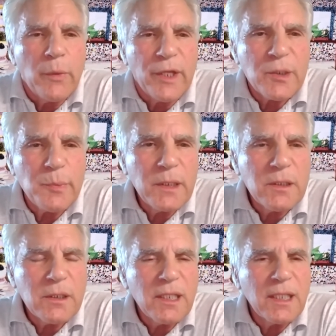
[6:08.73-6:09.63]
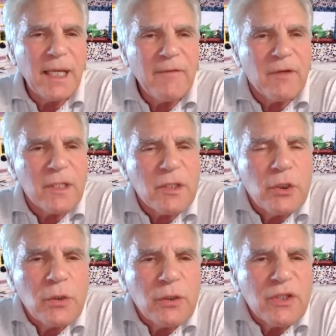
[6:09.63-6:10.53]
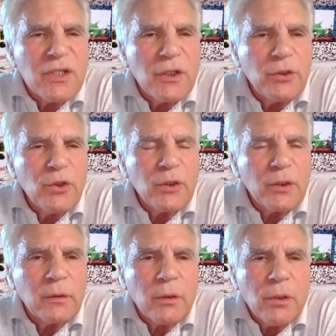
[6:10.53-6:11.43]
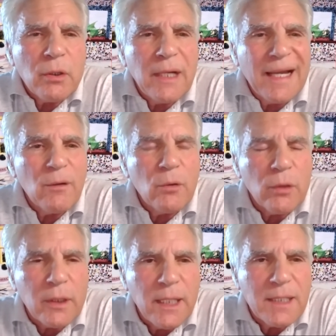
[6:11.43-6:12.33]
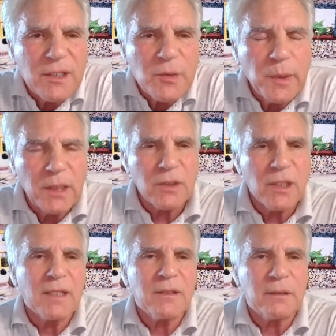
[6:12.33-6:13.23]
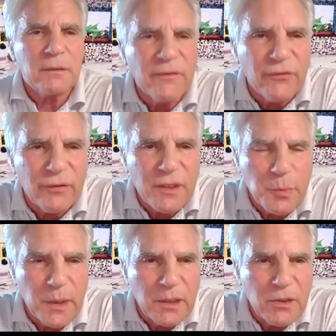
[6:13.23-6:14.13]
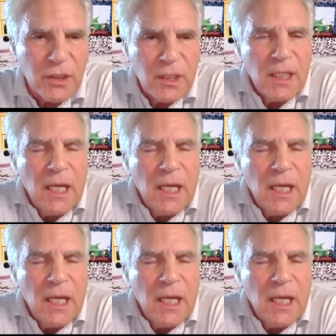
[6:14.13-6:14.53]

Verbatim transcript: the speeches he gave us, you could you could learn how to organize a speech, how to deliver a speech,